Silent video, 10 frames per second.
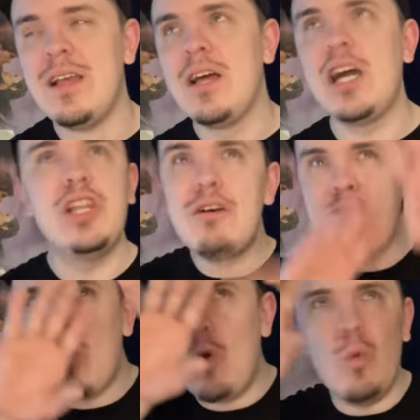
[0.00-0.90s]
I love
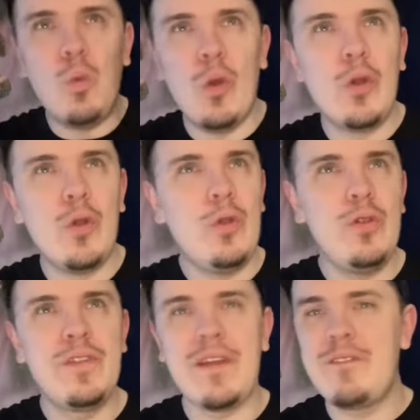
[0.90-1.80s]
the whole
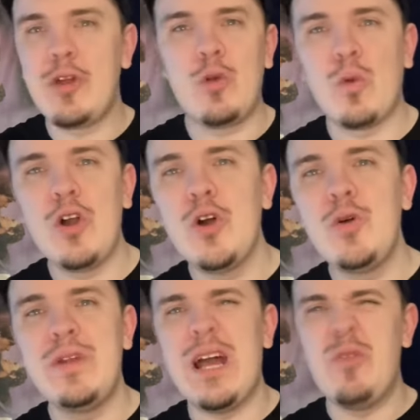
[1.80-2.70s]
world of The Crow
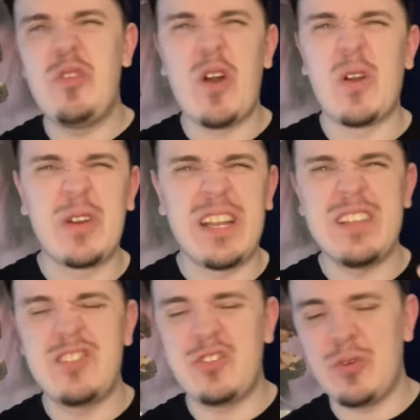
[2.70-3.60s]
and how dark and
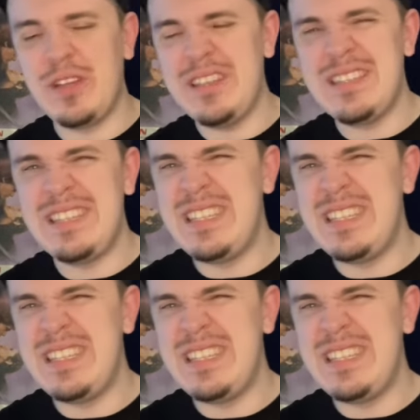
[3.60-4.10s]
it's during